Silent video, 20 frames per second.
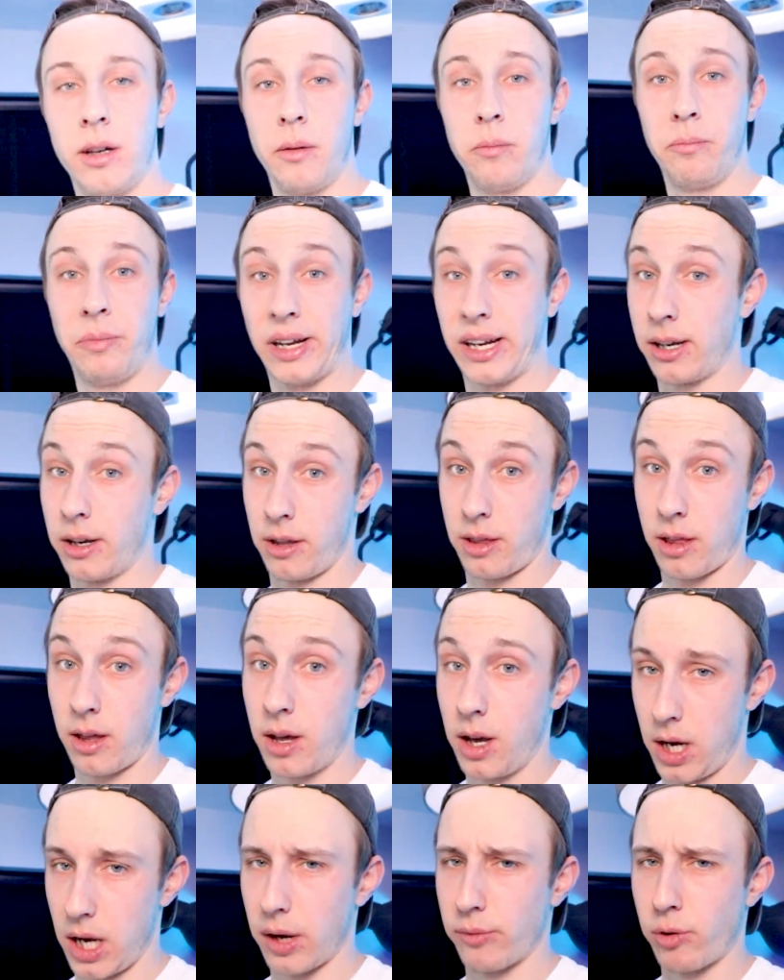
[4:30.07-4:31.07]
because
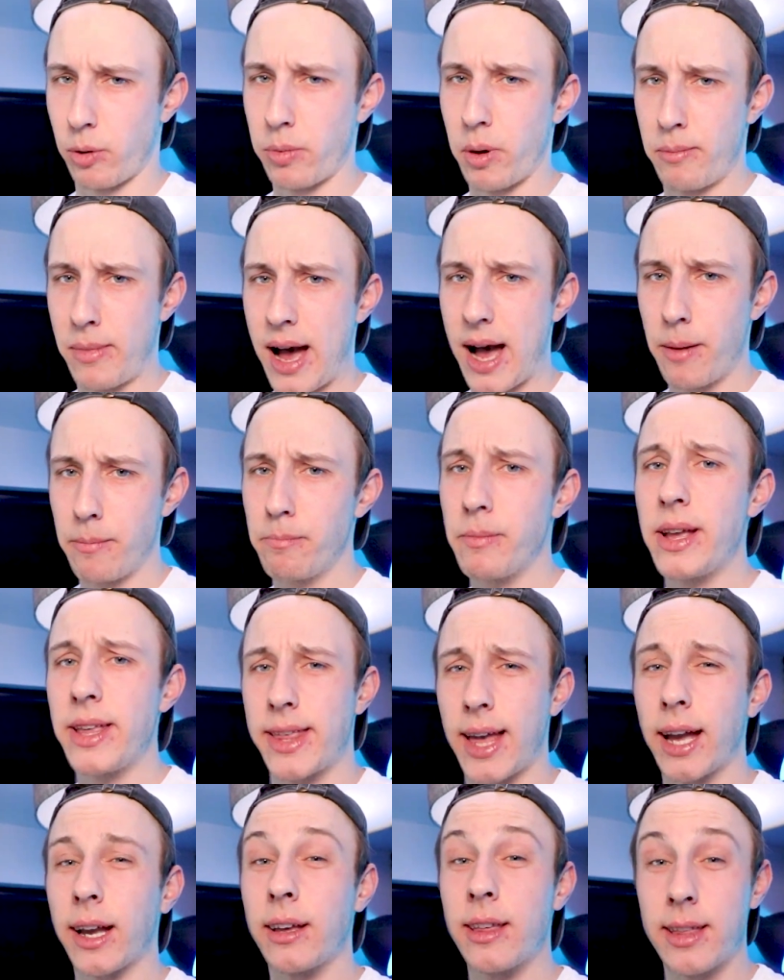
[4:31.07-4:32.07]
a rubber mat
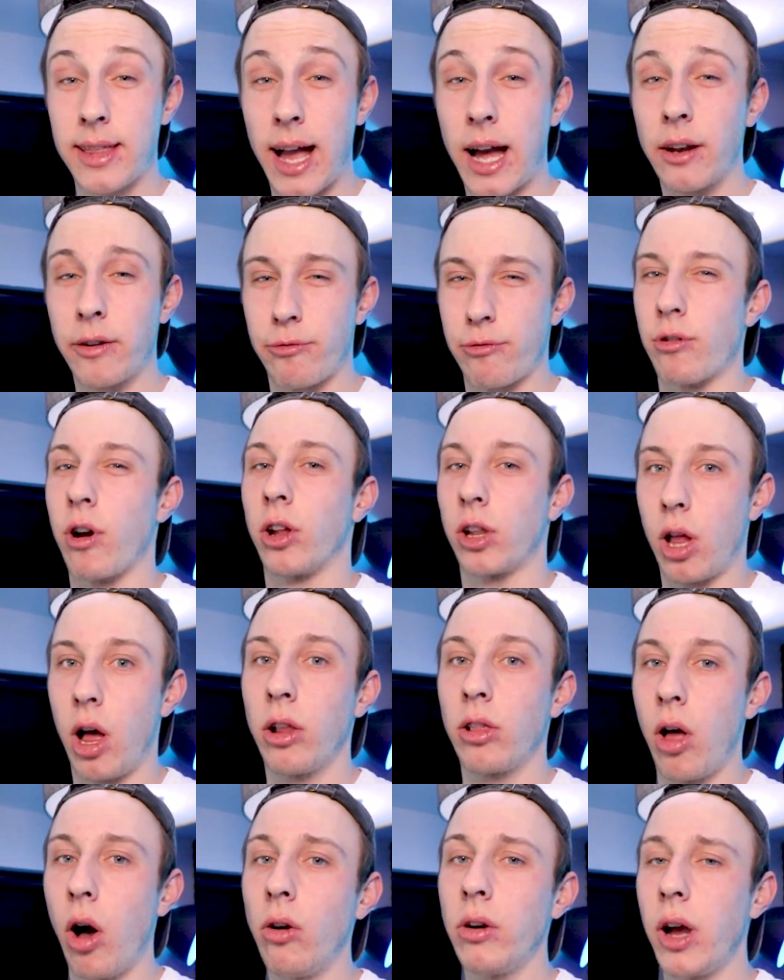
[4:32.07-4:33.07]
means I can stand for a
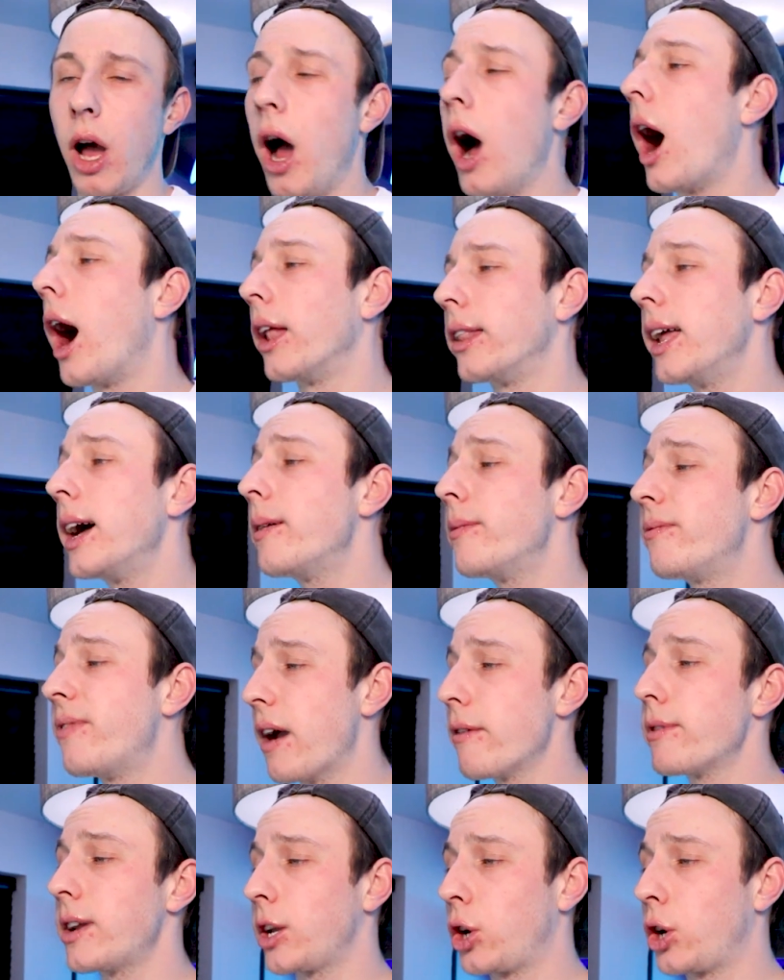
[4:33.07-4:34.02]
lot longer, and they're very